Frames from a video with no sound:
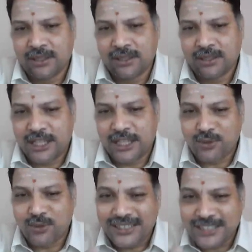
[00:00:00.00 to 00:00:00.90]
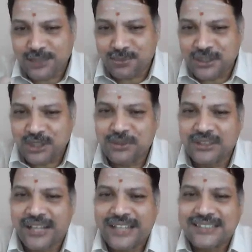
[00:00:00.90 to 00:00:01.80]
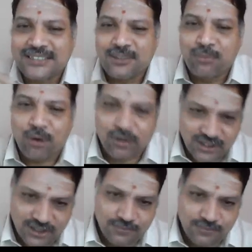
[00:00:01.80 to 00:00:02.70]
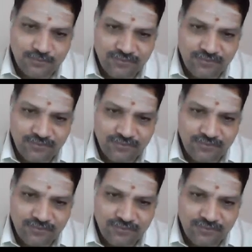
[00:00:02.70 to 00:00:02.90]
That is why this principle gains its importance.